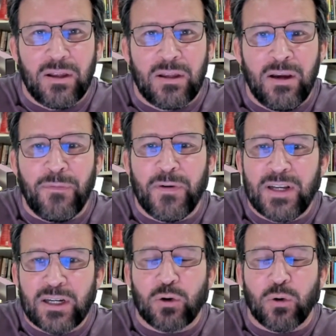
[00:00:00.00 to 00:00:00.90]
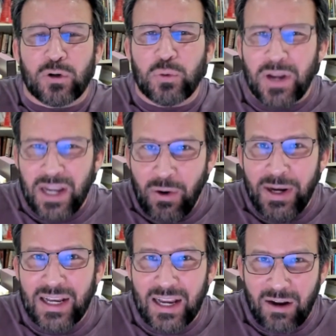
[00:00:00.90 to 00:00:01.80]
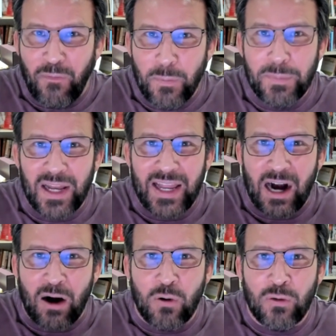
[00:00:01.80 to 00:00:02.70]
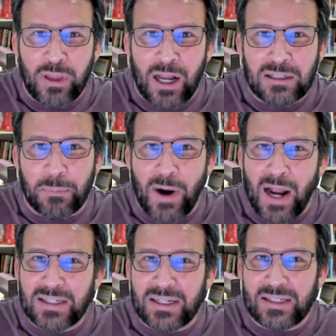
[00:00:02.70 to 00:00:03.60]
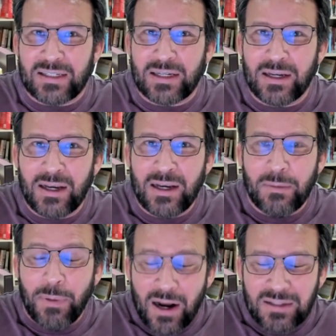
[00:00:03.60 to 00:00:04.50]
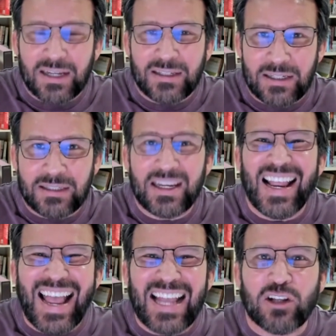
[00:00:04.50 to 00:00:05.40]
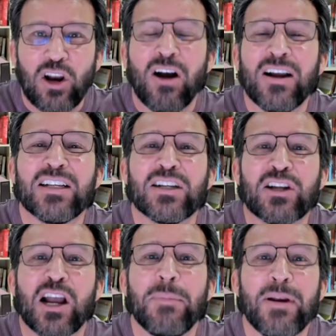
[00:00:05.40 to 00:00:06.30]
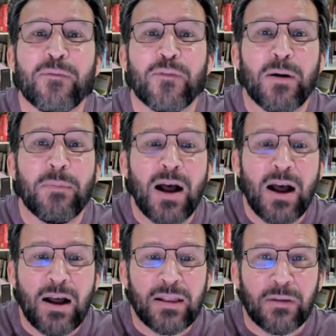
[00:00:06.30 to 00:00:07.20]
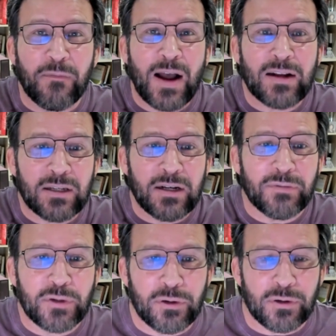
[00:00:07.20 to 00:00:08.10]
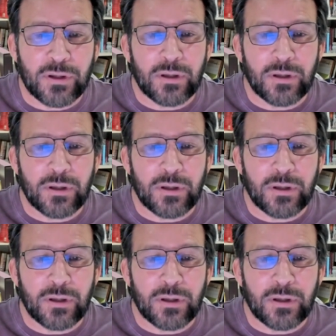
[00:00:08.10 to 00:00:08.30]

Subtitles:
different discourse, we're going to formulate our own thoughts and processes as long as it's coming from the fountain of truth.